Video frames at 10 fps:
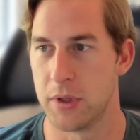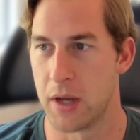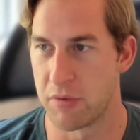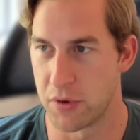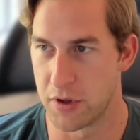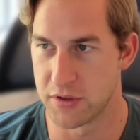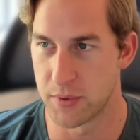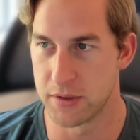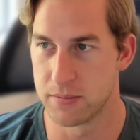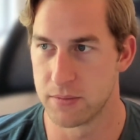everyone knows
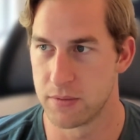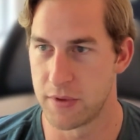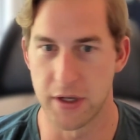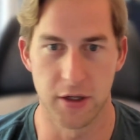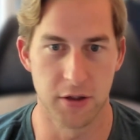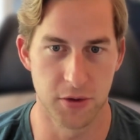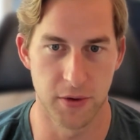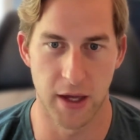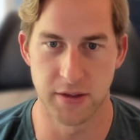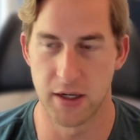what they need to do
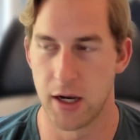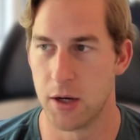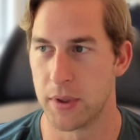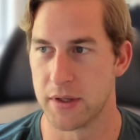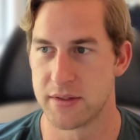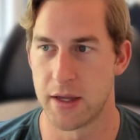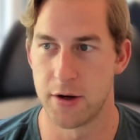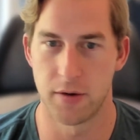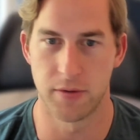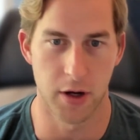that day. We can send
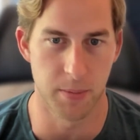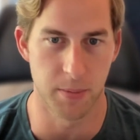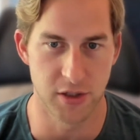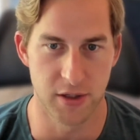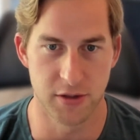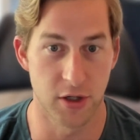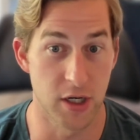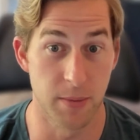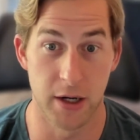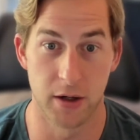off automations or
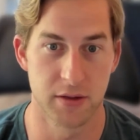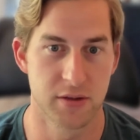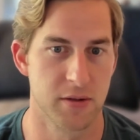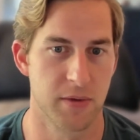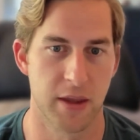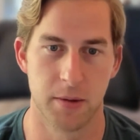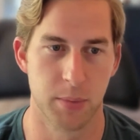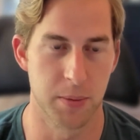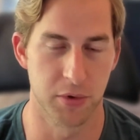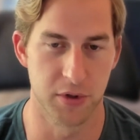emails that
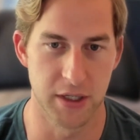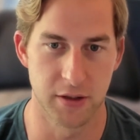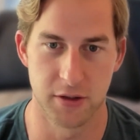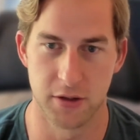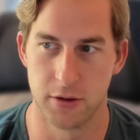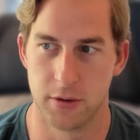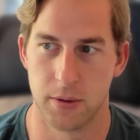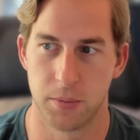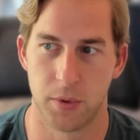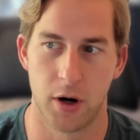people need to
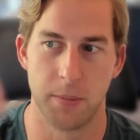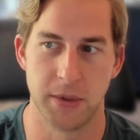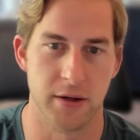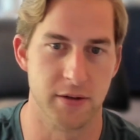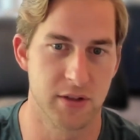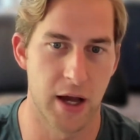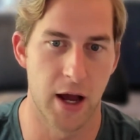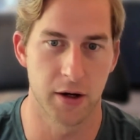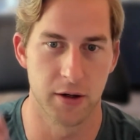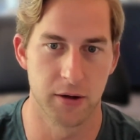do. We're updating
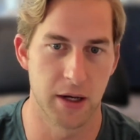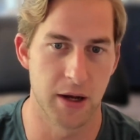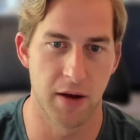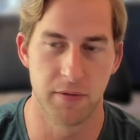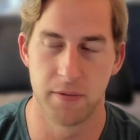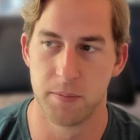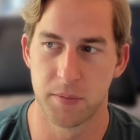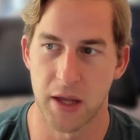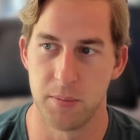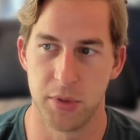Slack and have
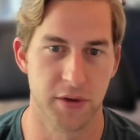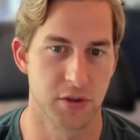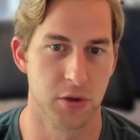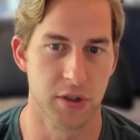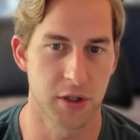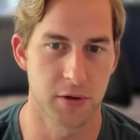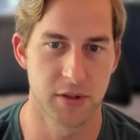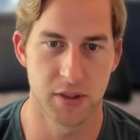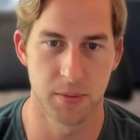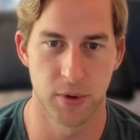kind of built this whole
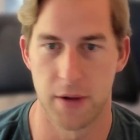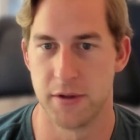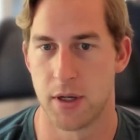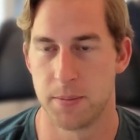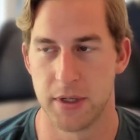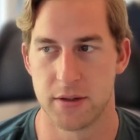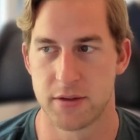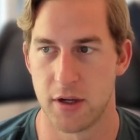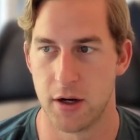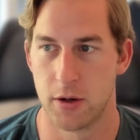ecosystem around these updates.
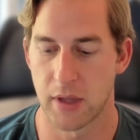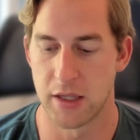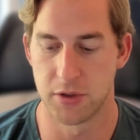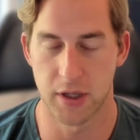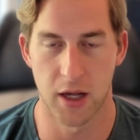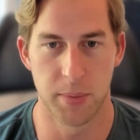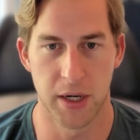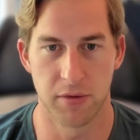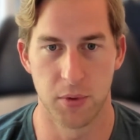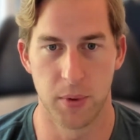So it's really kind of
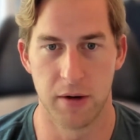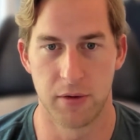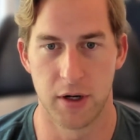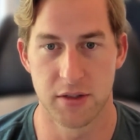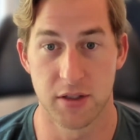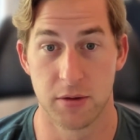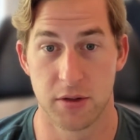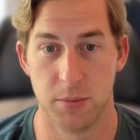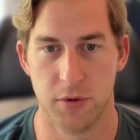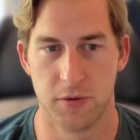paved the way for us
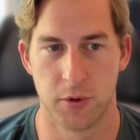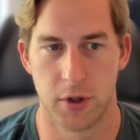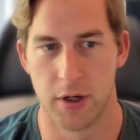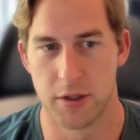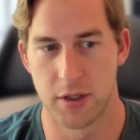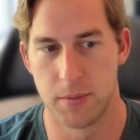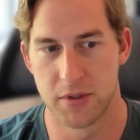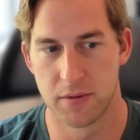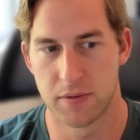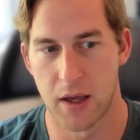to move forward in
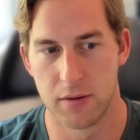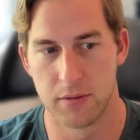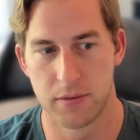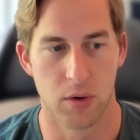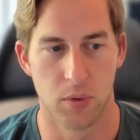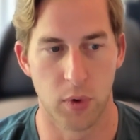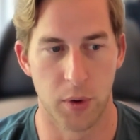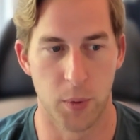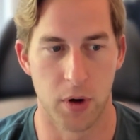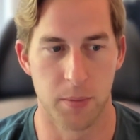terms of kind of where
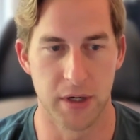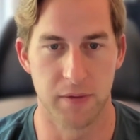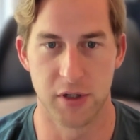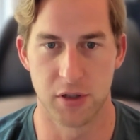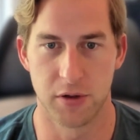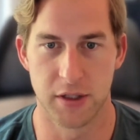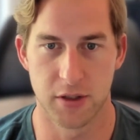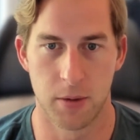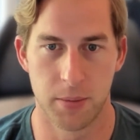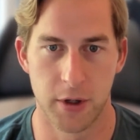we want to be efficiently as
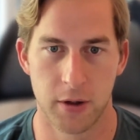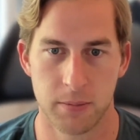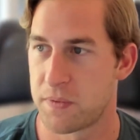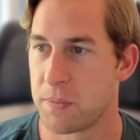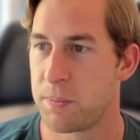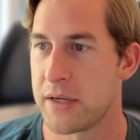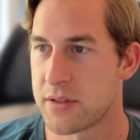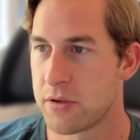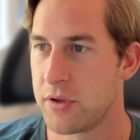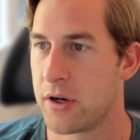a company. So
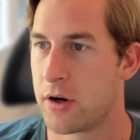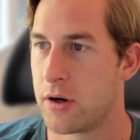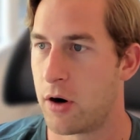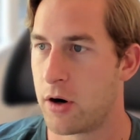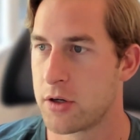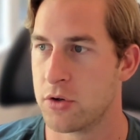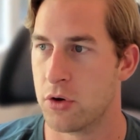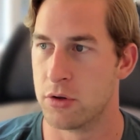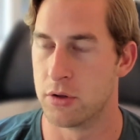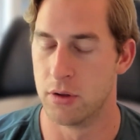basically our
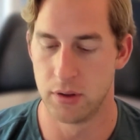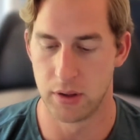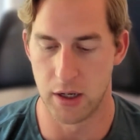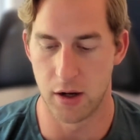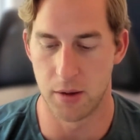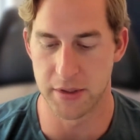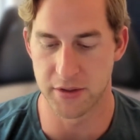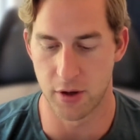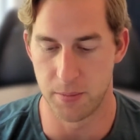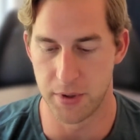goal as
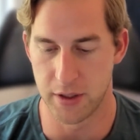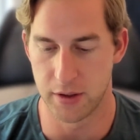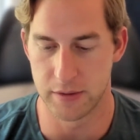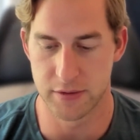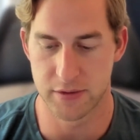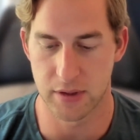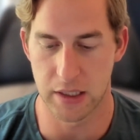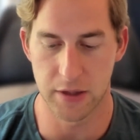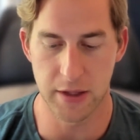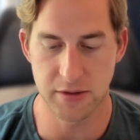a company is,
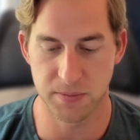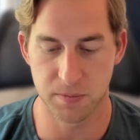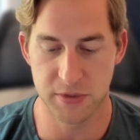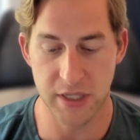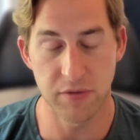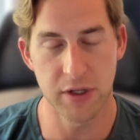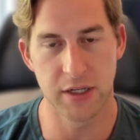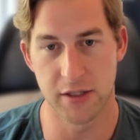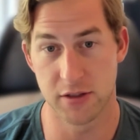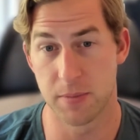and that's 70
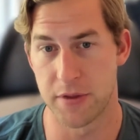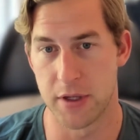days is about